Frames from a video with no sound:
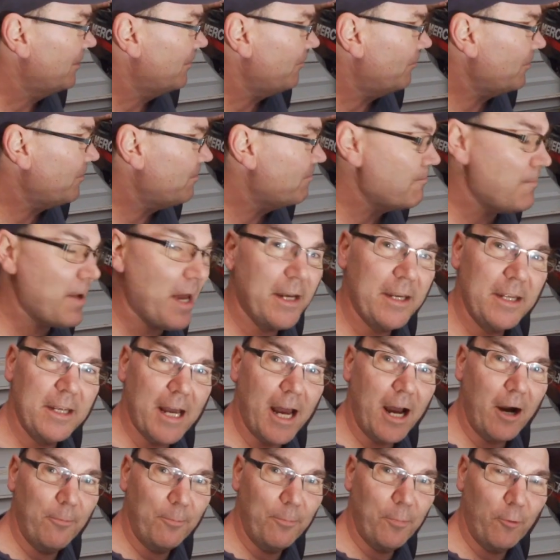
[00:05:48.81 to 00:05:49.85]
With many
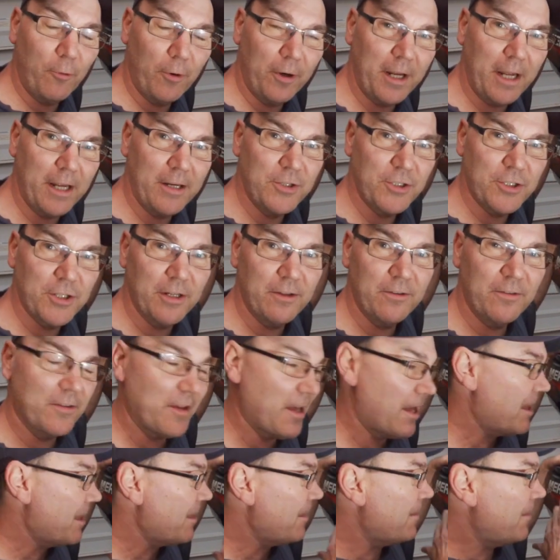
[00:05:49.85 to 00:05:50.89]
outboard engines,
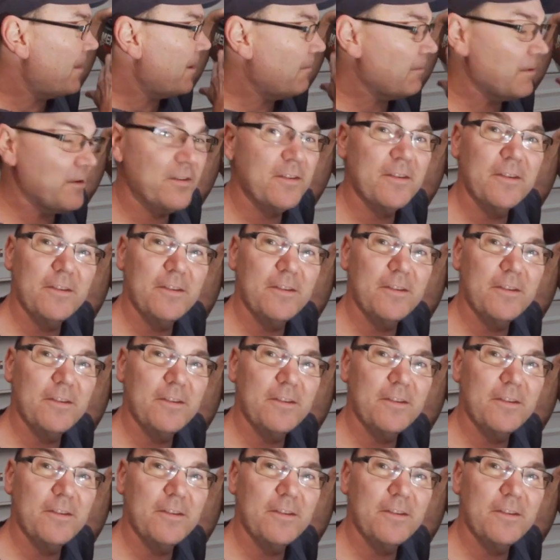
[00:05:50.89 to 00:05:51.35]
there is